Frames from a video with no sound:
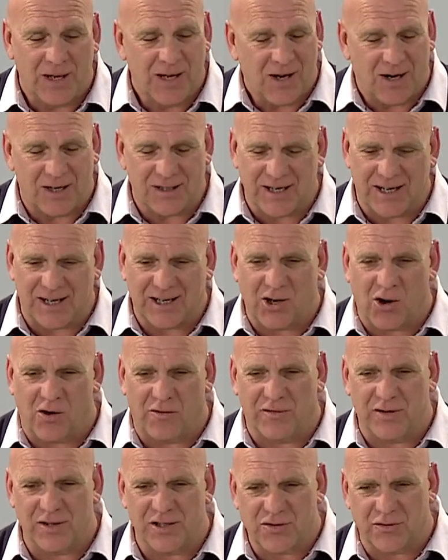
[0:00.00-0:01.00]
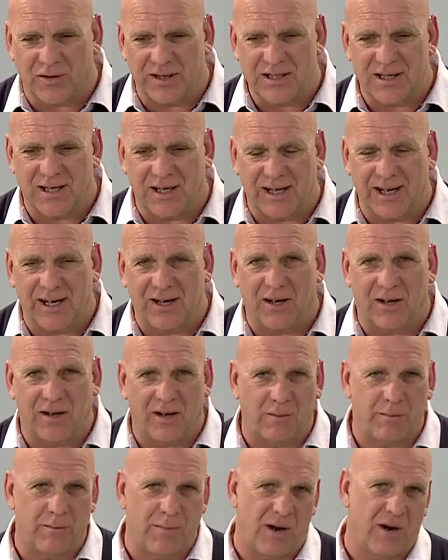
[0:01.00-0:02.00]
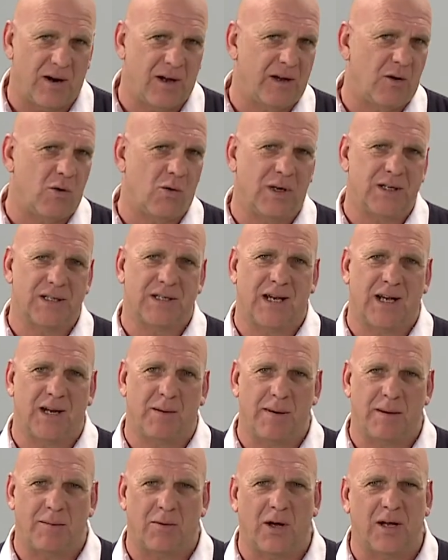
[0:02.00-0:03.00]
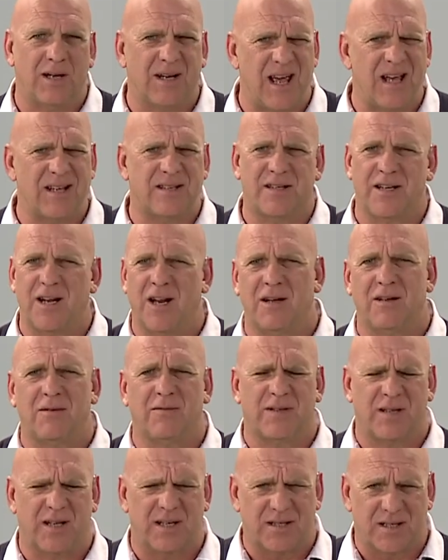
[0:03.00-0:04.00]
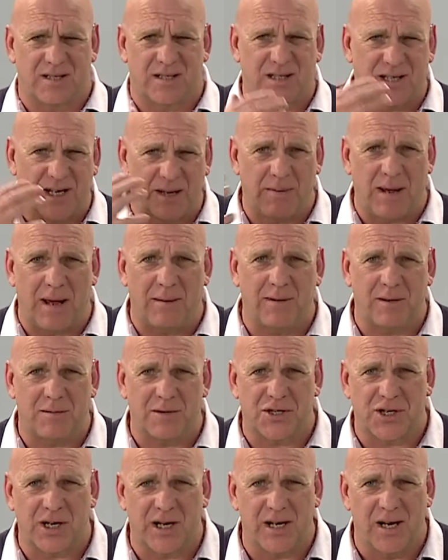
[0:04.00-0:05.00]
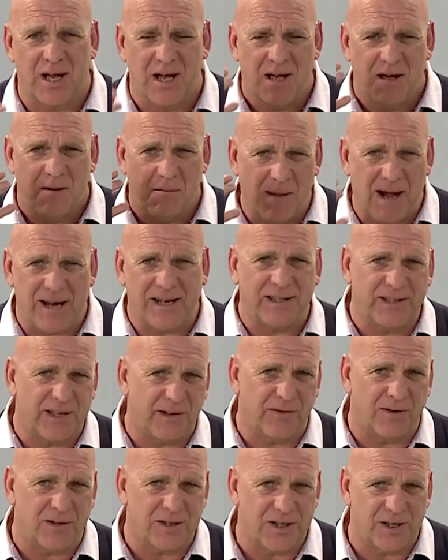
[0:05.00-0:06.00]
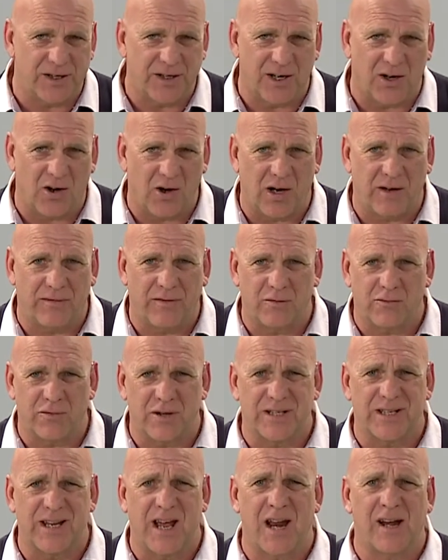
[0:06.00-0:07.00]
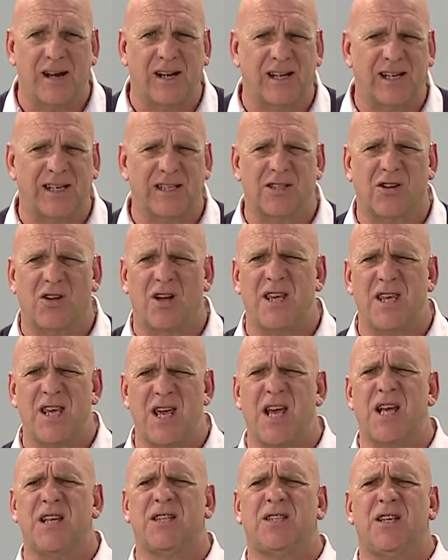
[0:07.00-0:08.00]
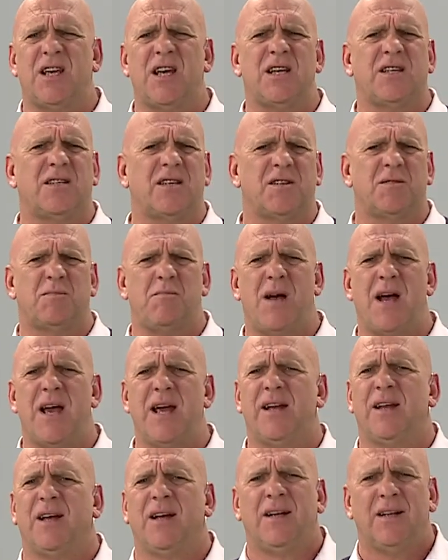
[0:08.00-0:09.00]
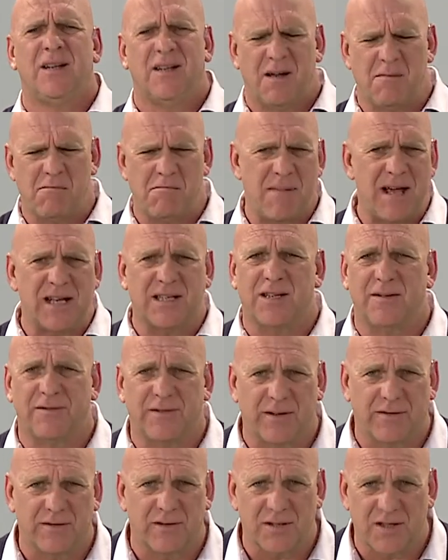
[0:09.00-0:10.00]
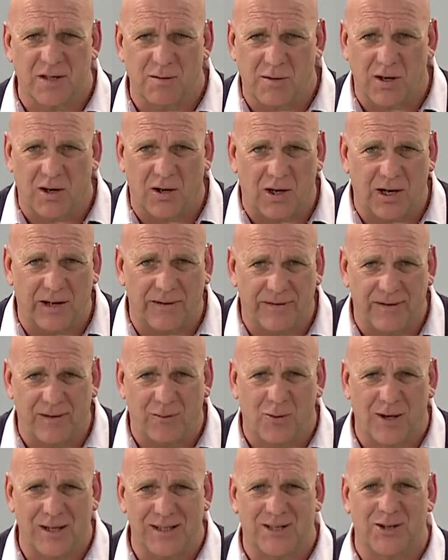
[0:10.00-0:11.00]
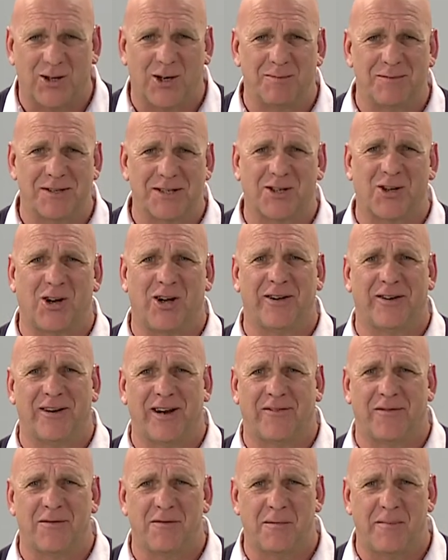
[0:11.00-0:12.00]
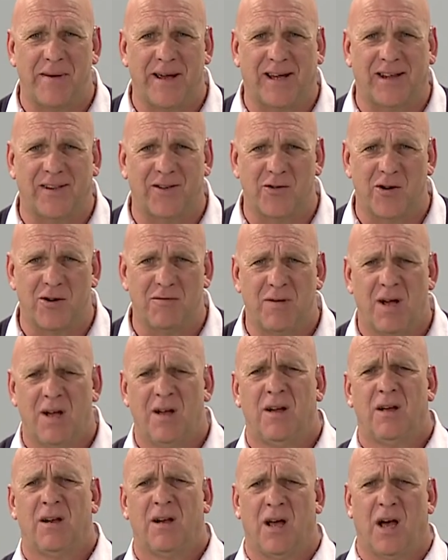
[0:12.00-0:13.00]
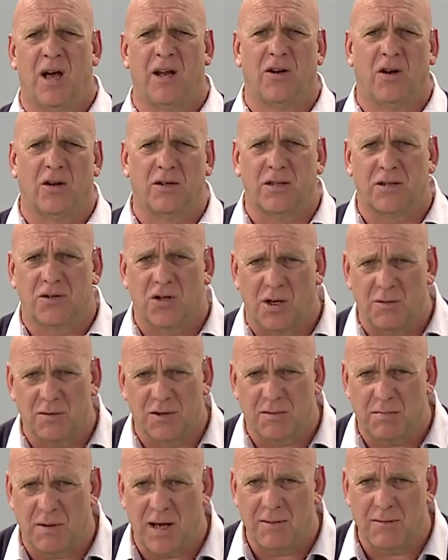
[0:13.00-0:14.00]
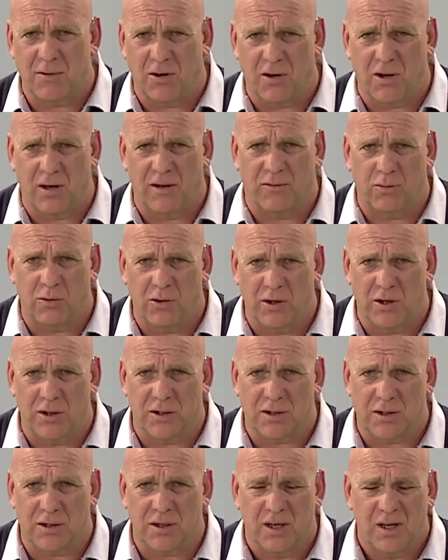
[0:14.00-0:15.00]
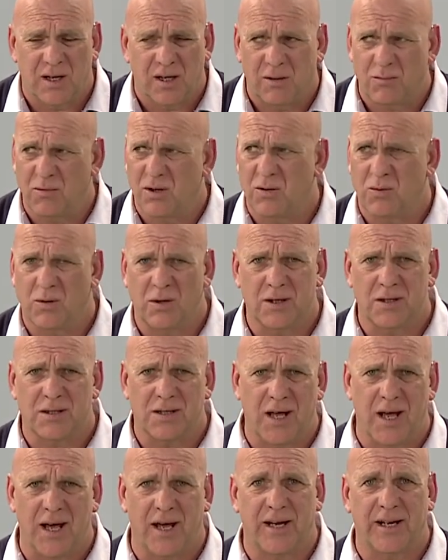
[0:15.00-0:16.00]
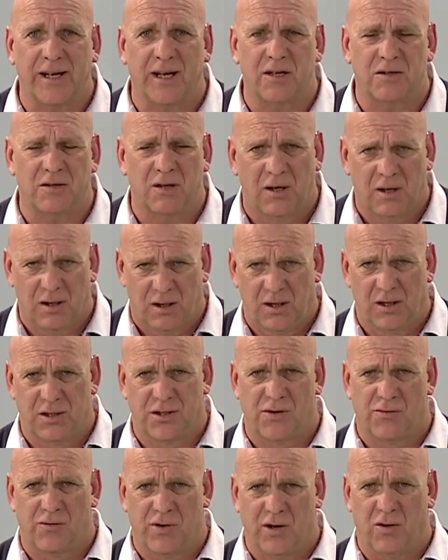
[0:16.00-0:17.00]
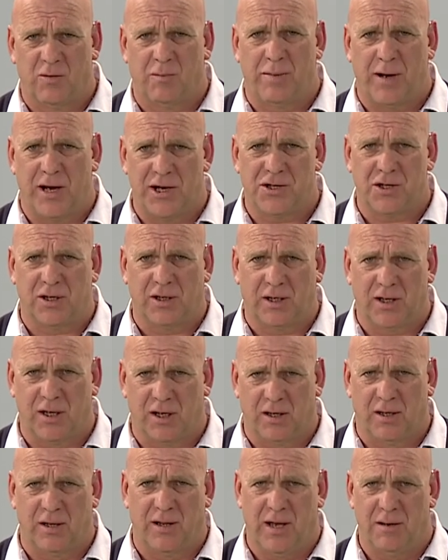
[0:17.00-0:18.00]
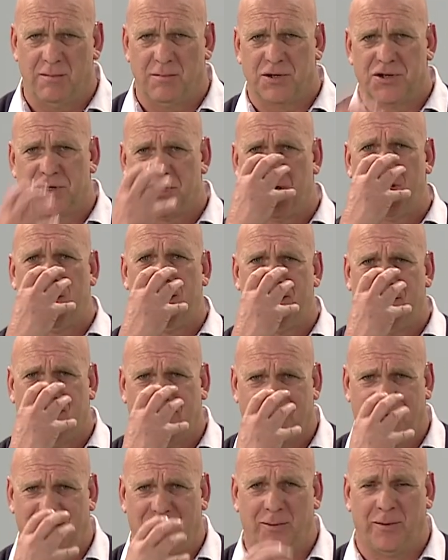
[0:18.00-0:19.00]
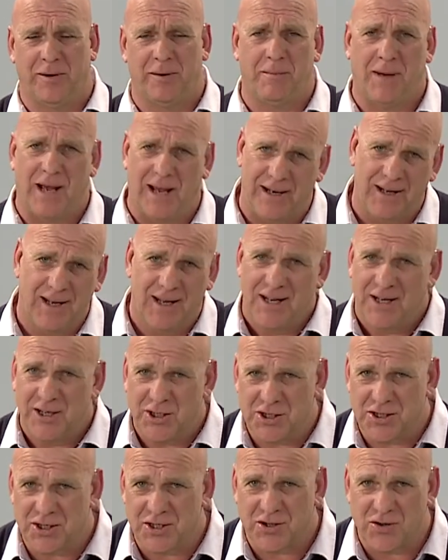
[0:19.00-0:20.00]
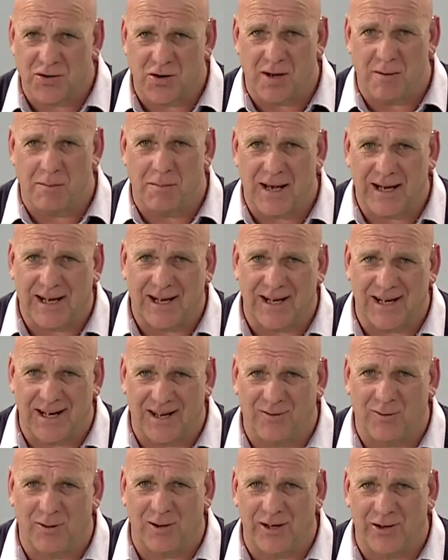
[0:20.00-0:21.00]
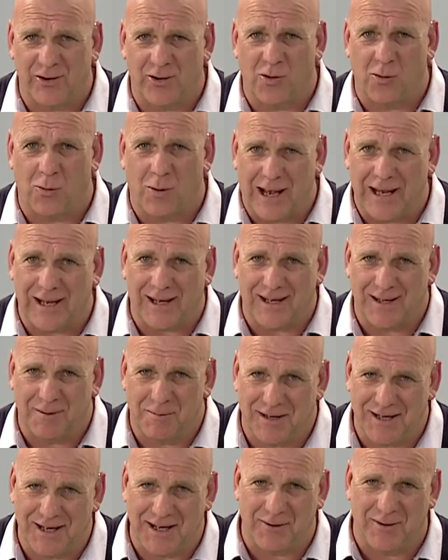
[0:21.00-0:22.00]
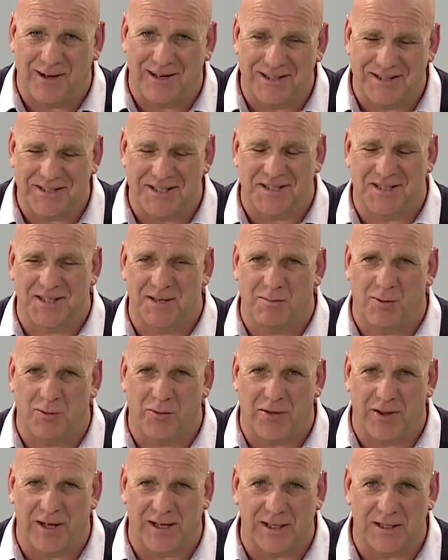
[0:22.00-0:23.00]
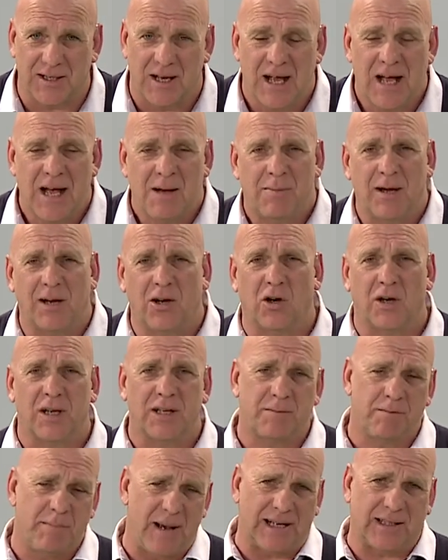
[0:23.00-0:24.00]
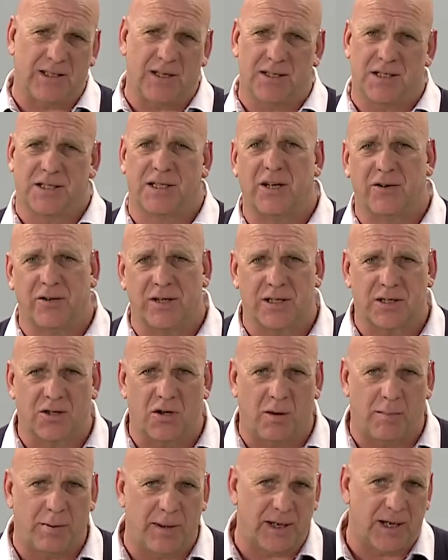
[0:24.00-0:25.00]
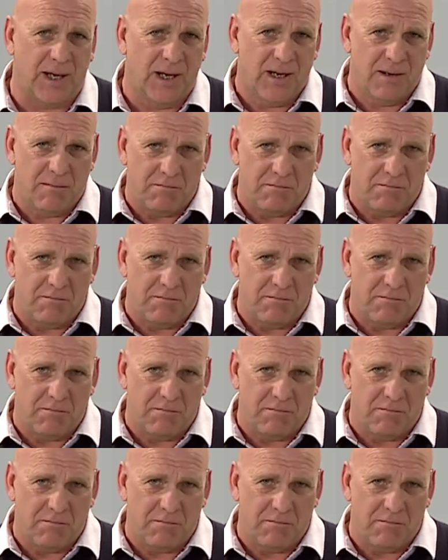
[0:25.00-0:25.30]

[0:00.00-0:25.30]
I was at a conference recently and I always say to people like, has the sleep apnea machine made a difference in your life? And resoundingly it's like, yes, it's made a massive difference in my life. One time this guy yelled out from the back of the room, no, Dr. Tom, it's made my life worse. I'm like, why is that? And he goes, it's a real passion killer, that machine. And I went, mate, you should just try and making love while you're awake. But anyway, it's the simple things. But look, back to the serious topic.